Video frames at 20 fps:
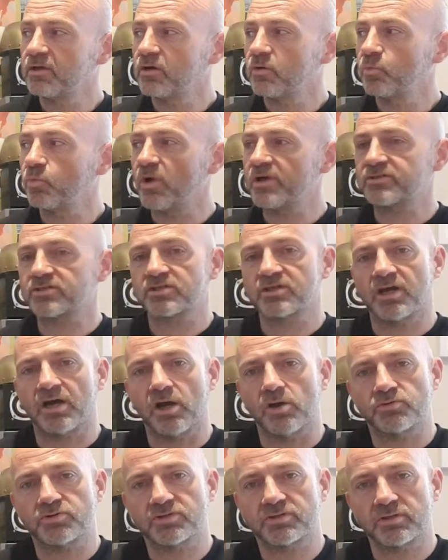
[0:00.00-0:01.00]
West
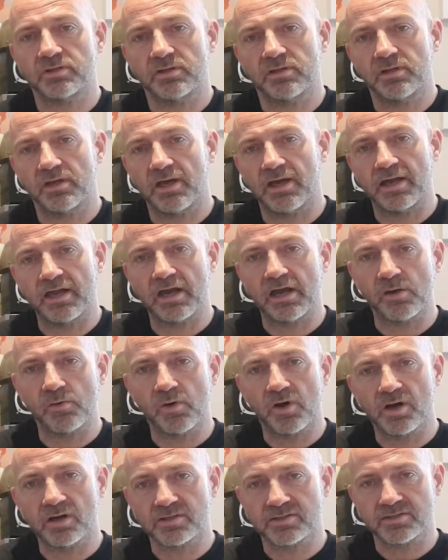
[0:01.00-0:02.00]
Coast
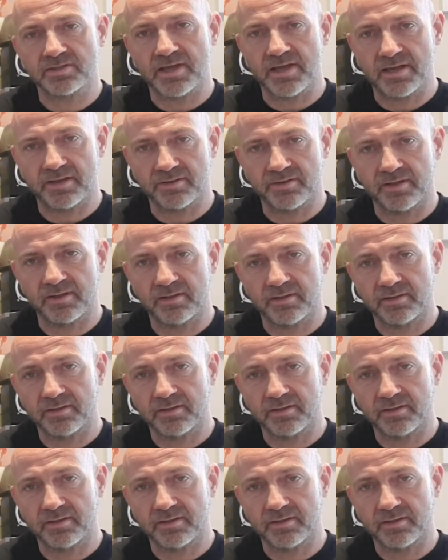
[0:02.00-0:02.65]
AOR sound that